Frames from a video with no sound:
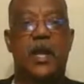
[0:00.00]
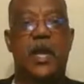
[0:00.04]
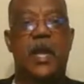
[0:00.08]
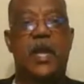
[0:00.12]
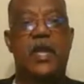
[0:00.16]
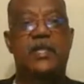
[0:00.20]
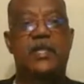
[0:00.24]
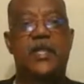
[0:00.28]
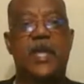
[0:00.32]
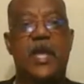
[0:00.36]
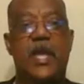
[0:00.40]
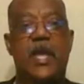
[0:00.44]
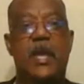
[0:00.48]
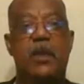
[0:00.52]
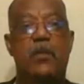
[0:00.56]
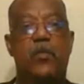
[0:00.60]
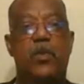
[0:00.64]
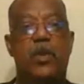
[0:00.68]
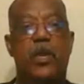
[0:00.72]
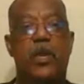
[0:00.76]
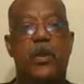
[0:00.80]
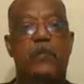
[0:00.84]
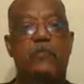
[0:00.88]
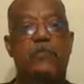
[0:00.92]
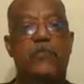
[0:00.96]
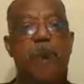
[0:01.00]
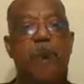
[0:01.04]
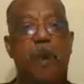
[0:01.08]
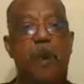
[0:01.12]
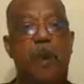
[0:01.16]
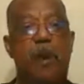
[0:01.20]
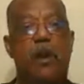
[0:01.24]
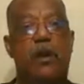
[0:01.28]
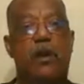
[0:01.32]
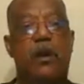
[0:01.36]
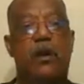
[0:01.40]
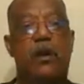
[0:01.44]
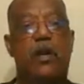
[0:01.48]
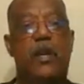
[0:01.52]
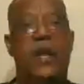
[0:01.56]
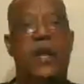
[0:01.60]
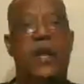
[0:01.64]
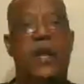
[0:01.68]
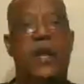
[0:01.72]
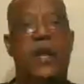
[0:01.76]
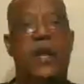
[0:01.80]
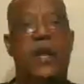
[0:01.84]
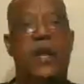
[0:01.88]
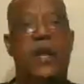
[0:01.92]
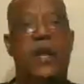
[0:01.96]
And they would embark on
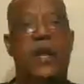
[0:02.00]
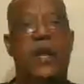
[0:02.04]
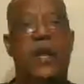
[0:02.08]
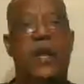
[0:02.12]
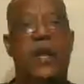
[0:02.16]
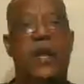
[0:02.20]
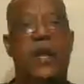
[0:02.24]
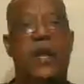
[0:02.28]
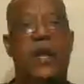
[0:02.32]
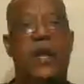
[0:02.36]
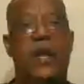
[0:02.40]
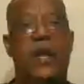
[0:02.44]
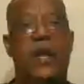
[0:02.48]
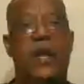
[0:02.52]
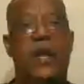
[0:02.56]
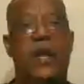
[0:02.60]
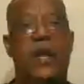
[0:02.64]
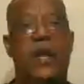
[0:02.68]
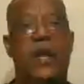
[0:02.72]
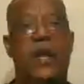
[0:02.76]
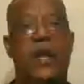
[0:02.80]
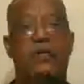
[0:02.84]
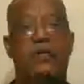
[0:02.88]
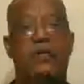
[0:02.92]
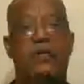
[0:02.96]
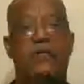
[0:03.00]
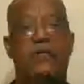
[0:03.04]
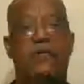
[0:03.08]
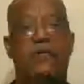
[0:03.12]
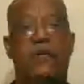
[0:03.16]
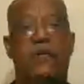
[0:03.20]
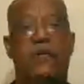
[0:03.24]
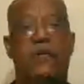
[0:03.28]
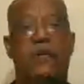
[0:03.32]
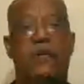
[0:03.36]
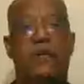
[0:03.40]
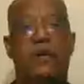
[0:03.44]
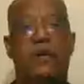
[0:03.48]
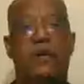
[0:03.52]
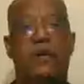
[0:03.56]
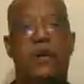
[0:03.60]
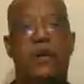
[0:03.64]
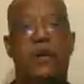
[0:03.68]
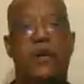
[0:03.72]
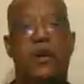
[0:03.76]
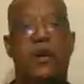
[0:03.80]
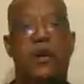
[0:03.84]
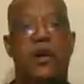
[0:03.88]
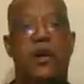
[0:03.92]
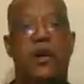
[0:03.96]
a quest
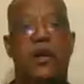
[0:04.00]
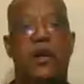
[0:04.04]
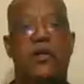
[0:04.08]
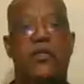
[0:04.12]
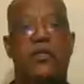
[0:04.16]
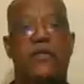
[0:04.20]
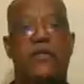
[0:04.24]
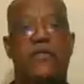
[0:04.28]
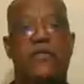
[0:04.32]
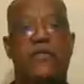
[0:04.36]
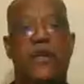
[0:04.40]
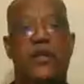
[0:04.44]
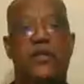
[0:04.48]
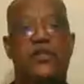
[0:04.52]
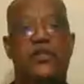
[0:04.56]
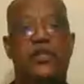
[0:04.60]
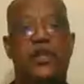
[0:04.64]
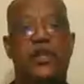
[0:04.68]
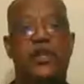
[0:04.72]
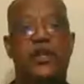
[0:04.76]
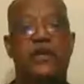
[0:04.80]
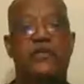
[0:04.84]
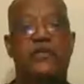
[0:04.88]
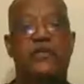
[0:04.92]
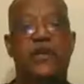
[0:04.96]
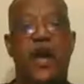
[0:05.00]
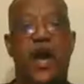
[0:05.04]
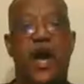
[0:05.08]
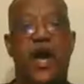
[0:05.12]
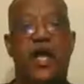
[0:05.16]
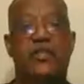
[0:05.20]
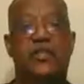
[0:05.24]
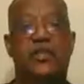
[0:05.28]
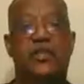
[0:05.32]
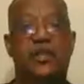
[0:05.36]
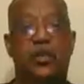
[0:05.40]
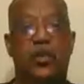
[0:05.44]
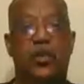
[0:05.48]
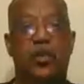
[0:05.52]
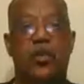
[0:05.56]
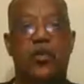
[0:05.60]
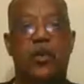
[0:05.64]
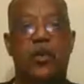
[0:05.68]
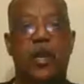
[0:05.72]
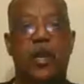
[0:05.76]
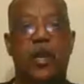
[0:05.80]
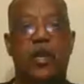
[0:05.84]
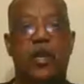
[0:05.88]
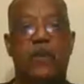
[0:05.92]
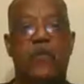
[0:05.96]
for the vision of God's
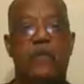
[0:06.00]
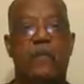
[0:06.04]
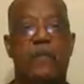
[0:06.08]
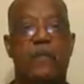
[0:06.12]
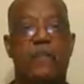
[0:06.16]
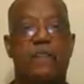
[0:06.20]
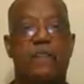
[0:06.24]
glory.